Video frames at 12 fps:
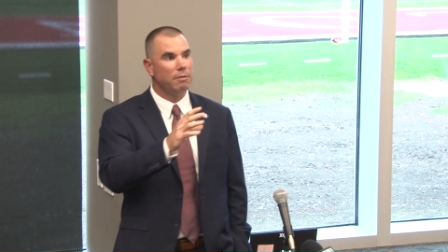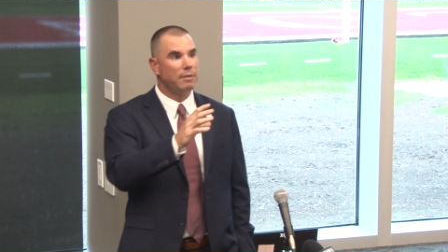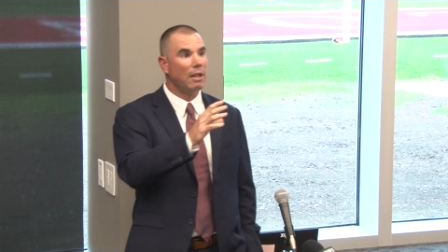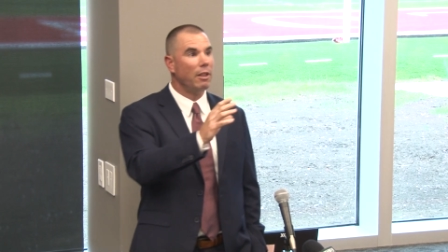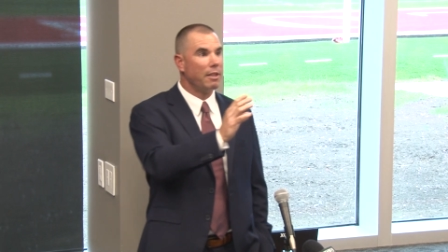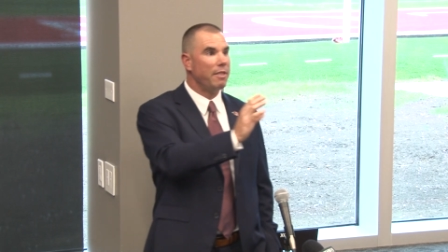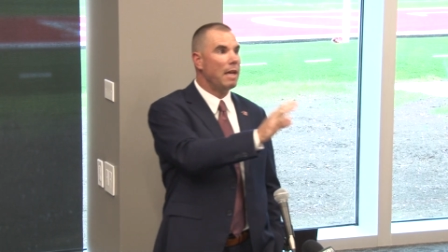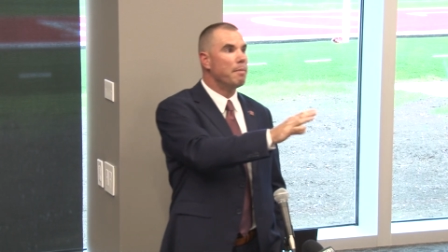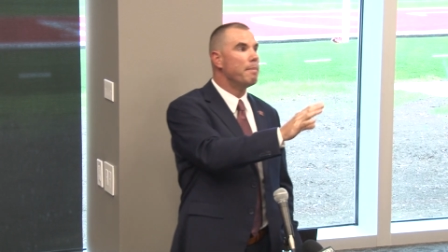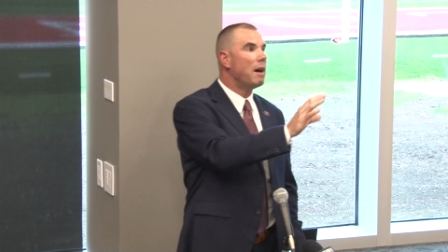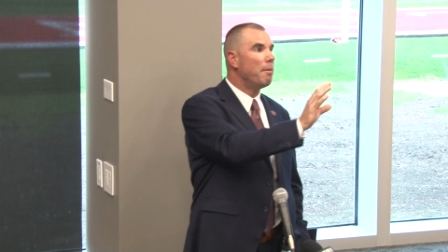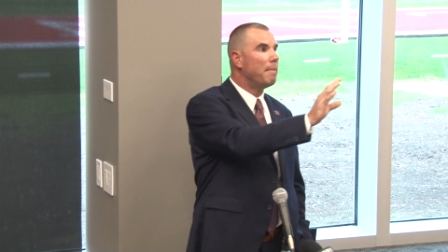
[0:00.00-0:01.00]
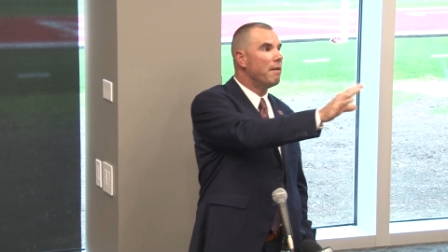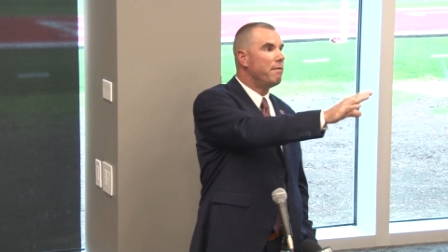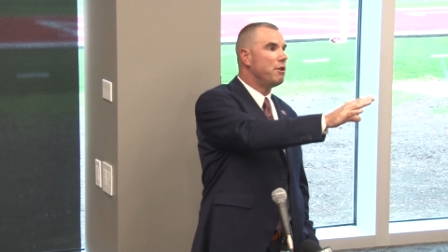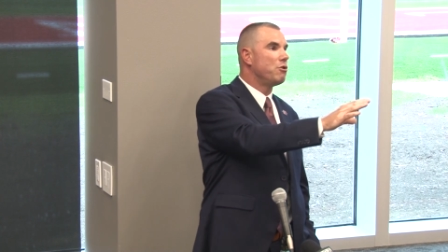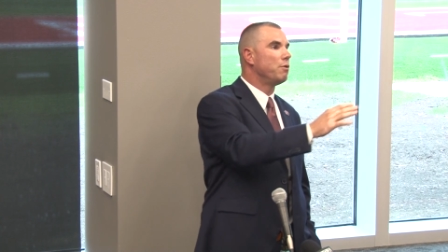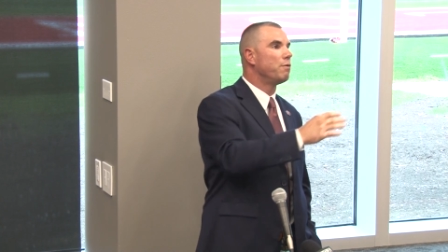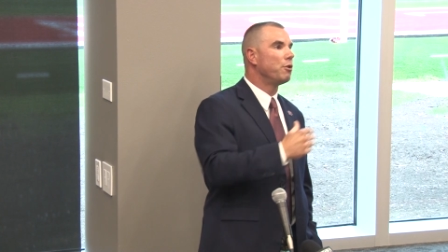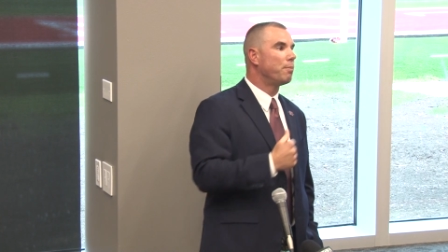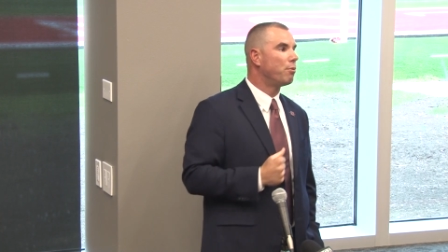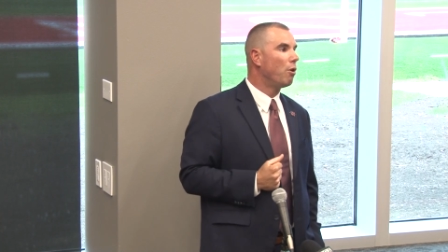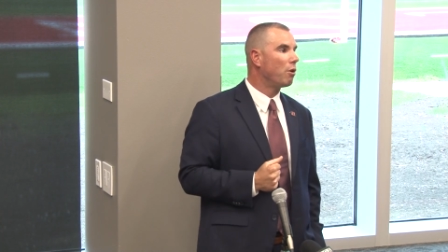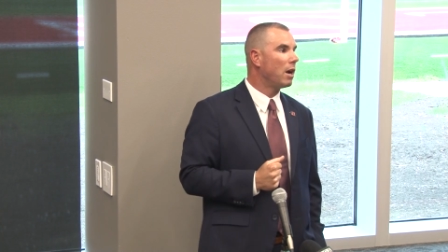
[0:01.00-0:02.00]
telling them about my vision for the
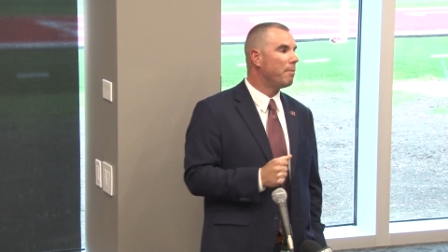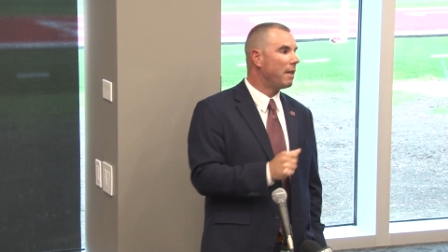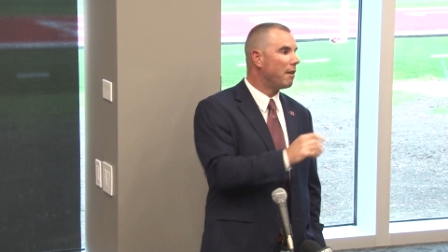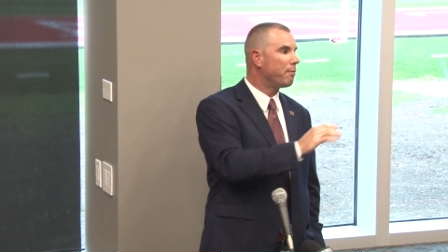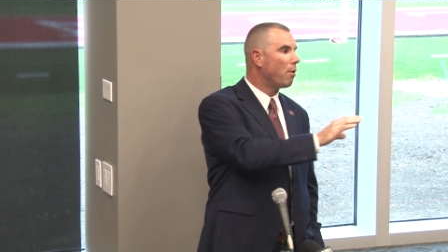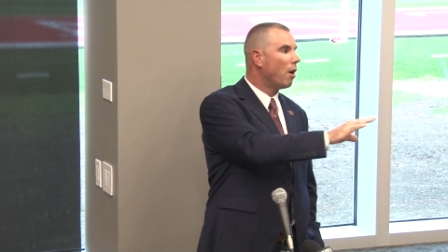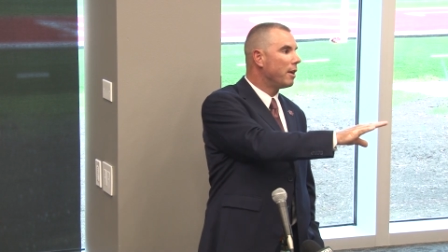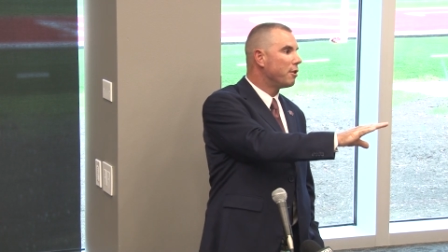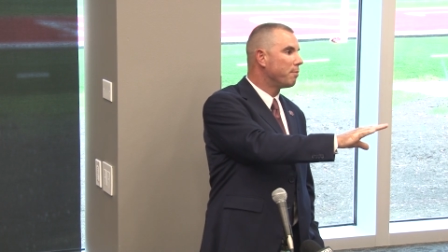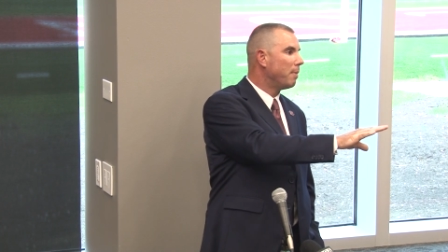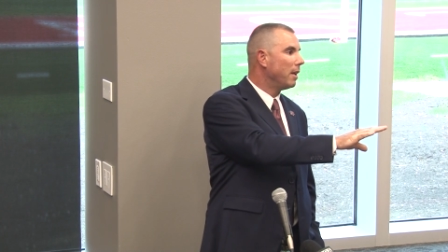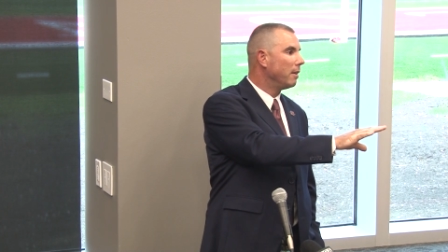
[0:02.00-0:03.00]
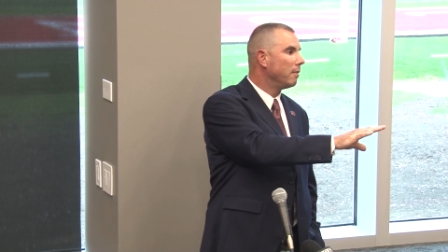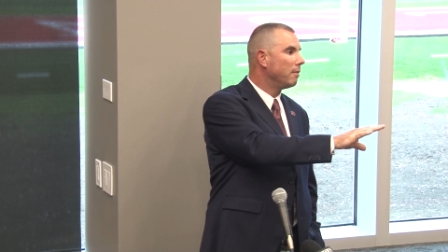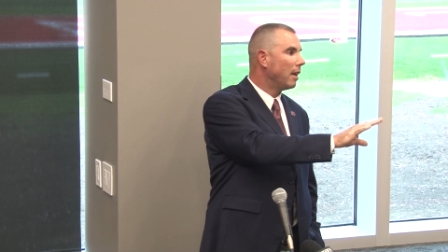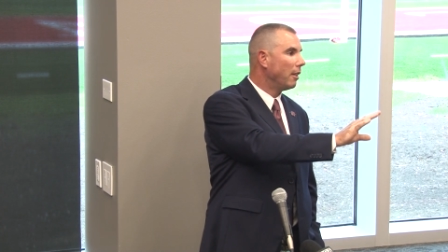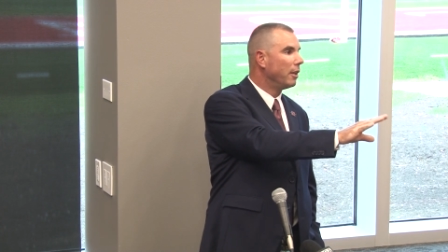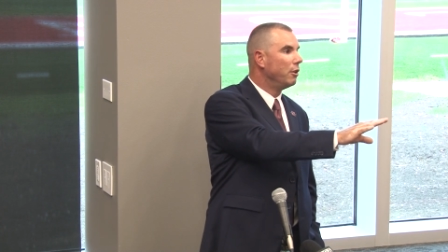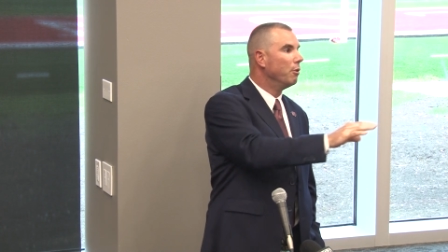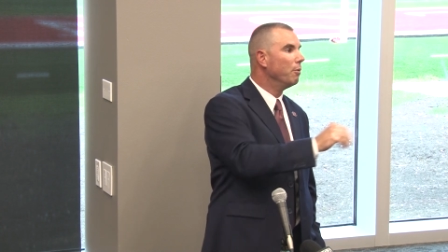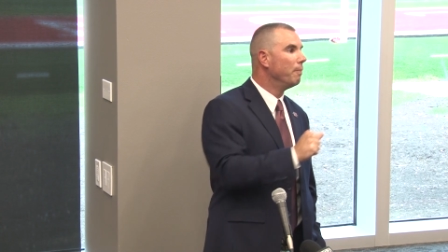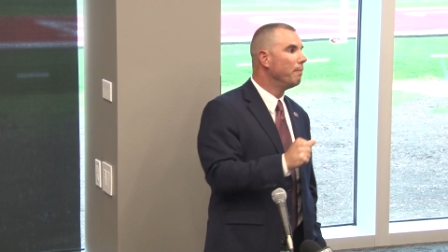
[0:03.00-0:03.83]
program than I've probably spent telling you.